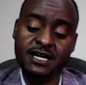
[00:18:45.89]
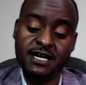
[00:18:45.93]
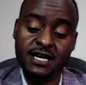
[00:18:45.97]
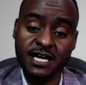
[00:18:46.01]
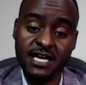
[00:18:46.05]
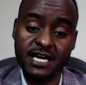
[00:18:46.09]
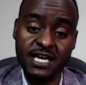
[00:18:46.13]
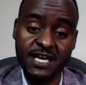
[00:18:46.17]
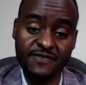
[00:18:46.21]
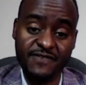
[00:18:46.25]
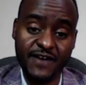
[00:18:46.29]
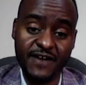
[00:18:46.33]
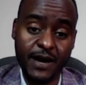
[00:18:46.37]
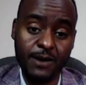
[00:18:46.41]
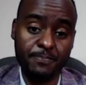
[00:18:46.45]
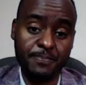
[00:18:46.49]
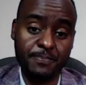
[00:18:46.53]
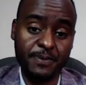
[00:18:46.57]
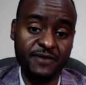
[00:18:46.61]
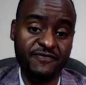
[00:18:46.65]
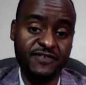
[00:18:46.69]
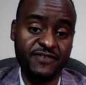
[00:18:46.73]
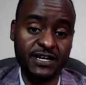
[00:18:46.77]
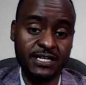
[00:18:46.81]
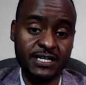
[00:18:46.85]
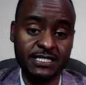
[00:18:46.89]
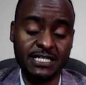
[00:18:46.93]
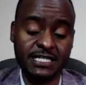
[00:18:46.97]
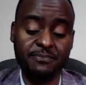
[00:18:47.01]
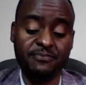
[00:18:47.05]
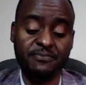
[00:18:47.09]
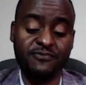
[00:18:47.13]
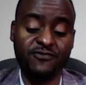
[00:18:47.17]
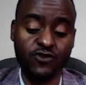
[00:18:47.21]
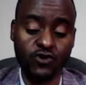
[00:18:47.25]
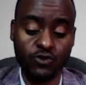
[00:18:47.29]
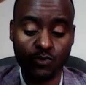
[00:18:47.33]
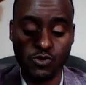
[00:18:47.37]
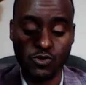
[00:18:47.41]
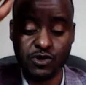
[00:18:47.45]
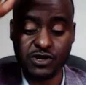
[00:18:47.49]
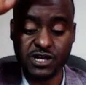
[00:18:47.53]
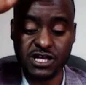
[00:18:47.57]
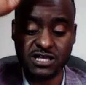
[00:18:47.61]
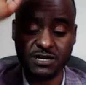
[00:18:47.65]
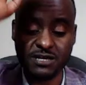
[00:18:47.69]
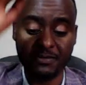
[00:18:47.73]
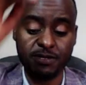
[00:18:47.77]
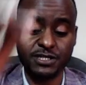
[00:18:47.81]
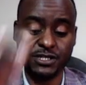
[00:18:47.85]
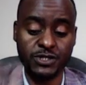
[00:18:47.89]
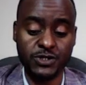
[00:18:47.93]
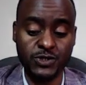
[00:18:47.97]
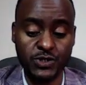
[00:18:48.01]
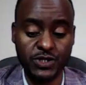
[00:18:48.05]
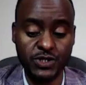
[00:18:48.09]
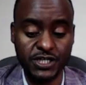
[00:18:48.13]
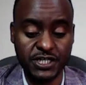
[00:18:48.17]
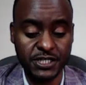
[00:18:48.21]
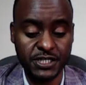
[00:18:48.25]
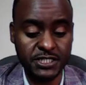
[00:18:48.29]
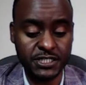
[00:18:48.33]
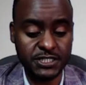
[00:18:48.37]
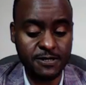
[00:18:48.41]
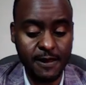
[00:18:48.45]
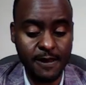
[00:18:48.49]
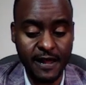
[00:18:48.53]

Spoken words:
if I prefer them for more than 72 years,